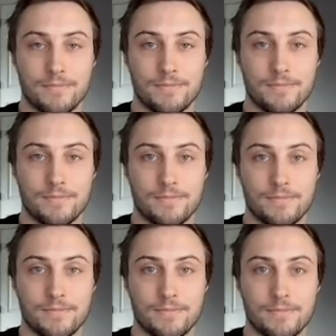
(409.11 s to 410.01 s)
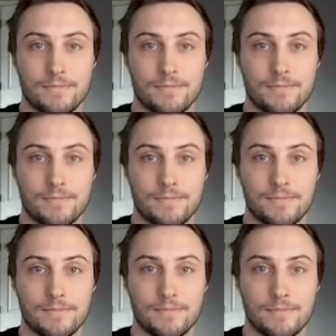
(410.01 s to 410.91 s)

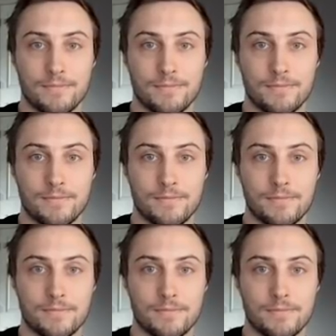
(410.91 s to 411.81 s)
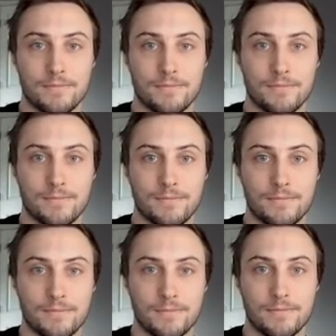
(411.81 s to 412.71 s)

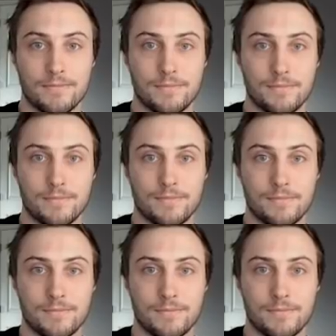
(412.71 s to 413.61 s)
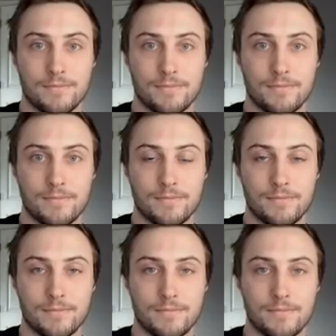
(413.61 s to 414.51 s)
(silent)